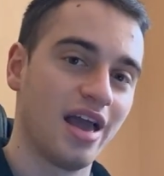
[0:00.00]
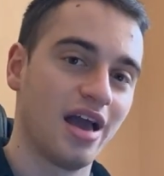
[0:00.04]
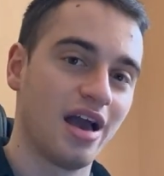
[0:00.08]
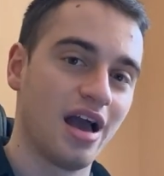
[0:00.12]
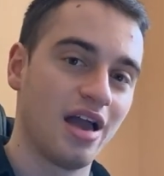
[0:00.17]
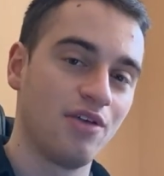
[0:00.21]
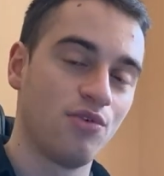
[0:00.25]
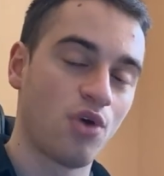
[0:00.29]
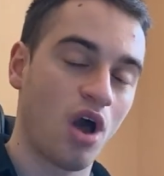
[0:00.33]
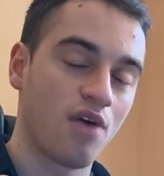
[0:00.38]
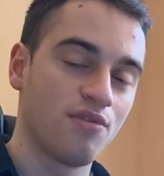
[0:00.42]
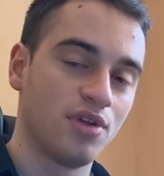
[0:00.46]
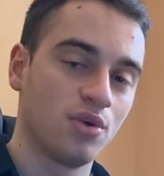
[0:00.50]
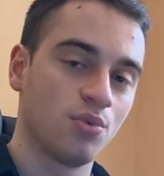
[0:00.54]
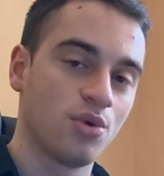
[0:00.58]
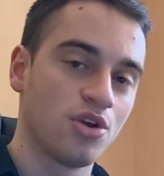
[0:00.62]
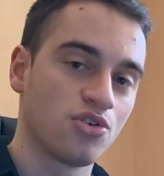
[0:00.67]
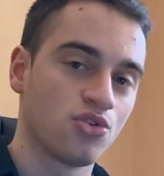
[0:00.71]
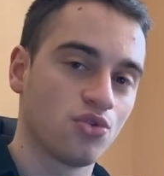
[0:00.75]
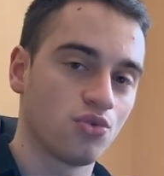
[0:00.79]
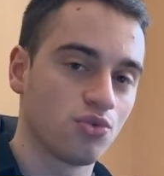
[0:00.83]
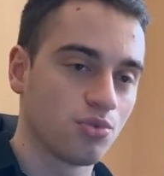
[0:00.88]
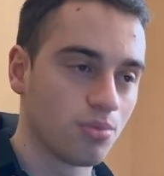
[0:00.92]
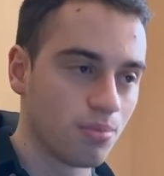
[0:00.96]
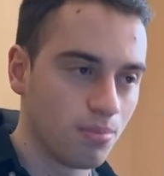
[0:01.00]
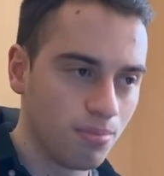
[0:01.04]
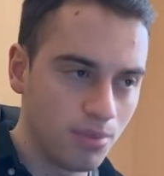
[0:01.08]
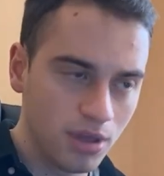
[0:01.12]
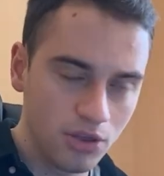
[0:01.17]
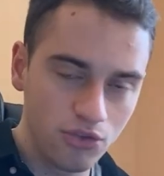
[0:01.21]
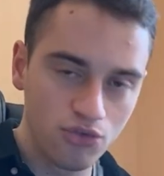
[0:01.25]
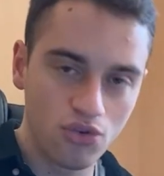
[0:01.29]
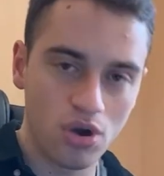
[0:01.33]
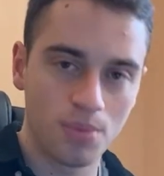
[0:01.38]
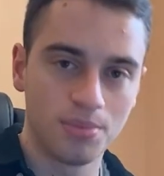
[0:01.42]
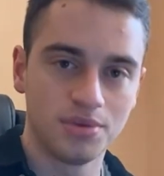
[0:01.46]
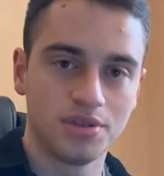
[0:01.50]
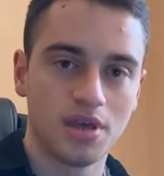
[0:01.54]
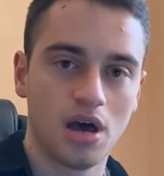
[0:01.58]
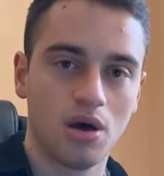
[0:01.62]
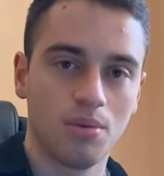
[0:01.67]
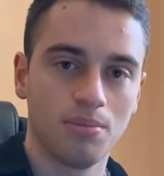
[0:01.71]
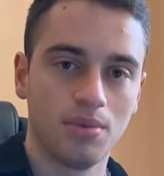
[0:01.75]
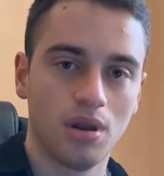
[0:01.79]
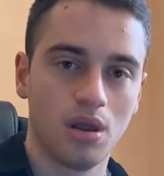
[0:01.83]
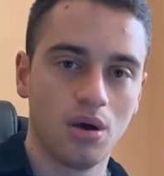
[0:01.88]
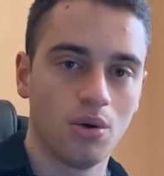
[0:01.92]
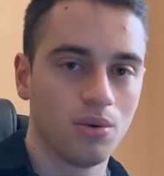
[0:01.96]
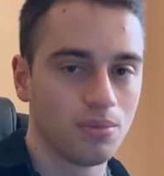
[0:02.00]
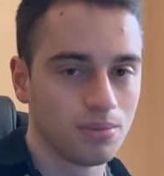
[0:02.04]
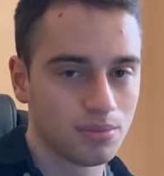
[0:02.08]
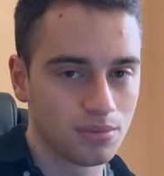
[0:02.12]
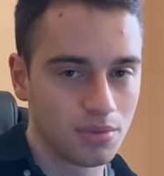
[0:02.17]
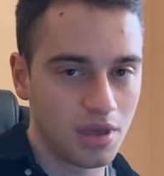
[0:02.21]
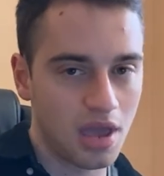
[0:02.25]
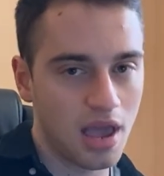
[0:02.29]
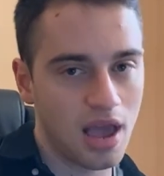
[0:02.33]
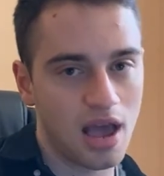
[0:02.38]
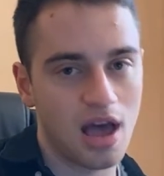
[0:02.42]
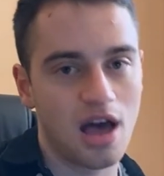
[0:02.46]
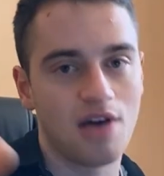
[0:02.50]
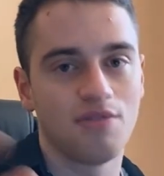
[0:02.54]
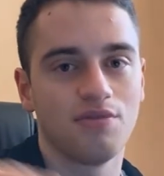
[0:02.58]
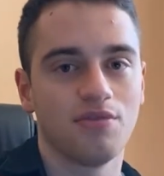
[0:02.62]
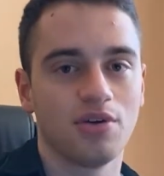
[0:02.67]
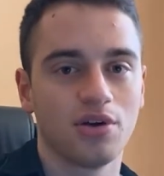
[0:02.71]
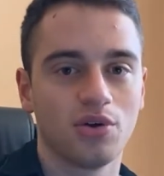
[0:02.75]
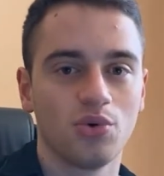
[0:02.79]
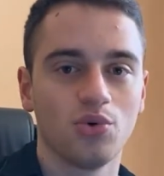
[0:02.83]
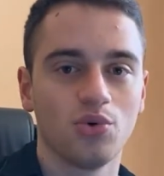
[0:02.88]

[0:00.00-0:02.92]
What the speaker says: If you have any questions, drop it down below. Have a good day.